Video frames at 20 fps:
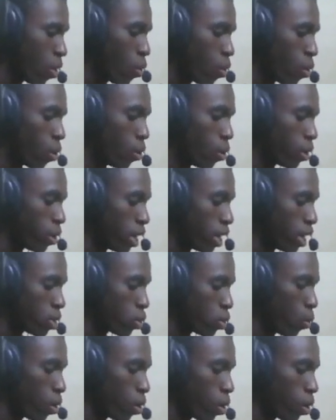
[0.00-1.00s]
Okay,
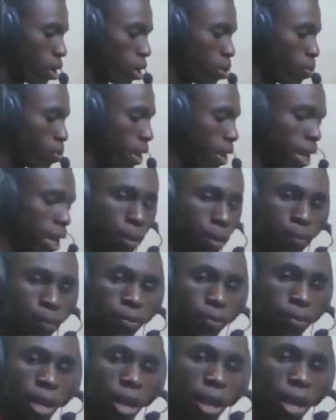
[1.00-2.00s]
so we're gonna be playing
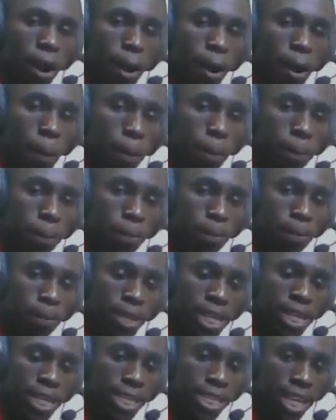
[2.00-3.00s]

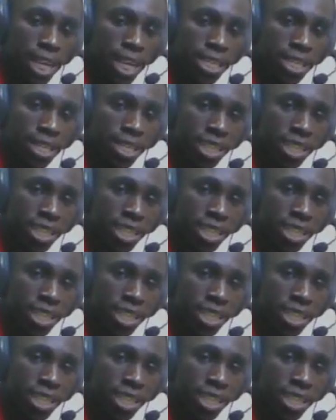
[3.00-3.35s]
this as